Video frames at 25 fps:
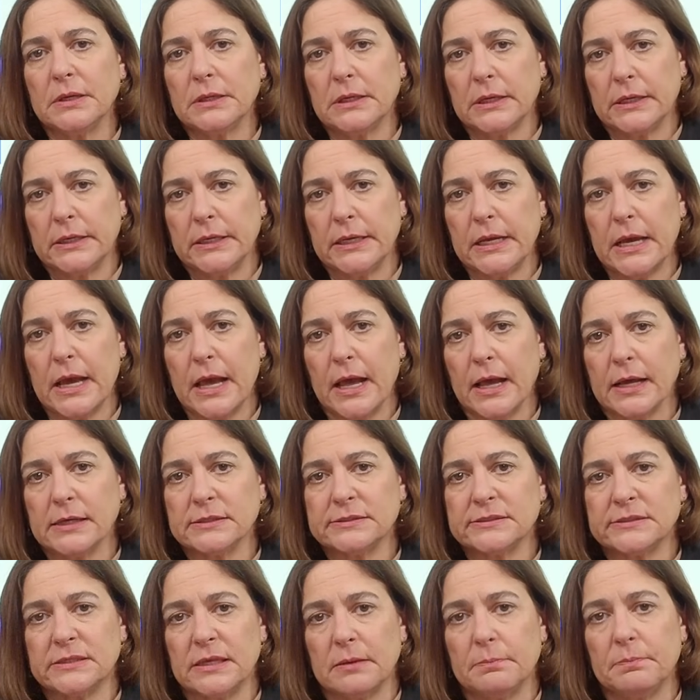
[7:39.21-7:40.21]
and he
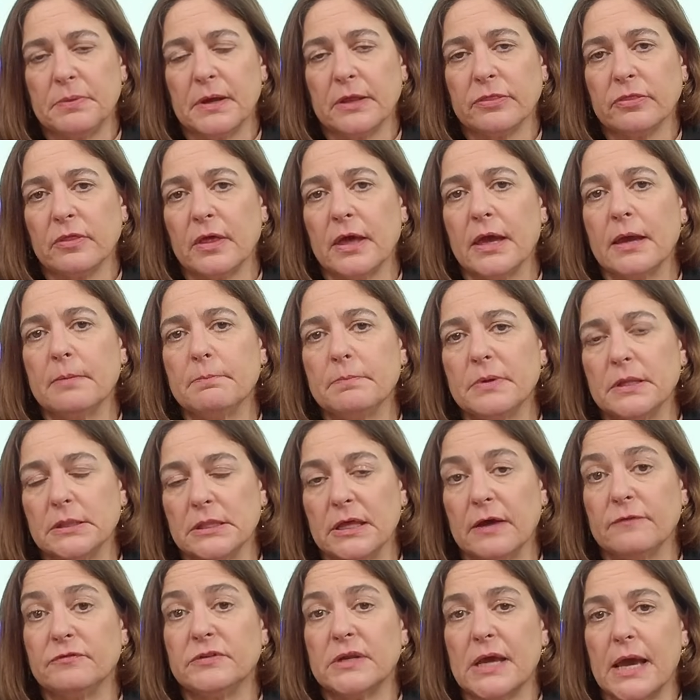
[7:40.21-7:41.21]
asked that Bethlehem be left